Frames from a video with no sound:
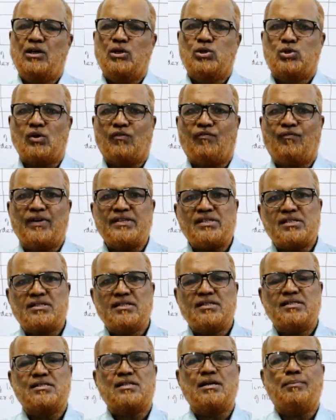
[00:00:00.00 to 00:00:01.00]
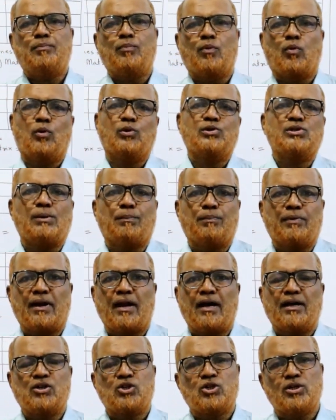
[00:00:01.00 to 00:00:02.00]
So first step row
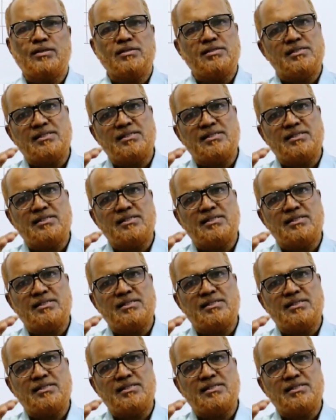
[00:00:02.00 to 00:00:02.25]
subtraction,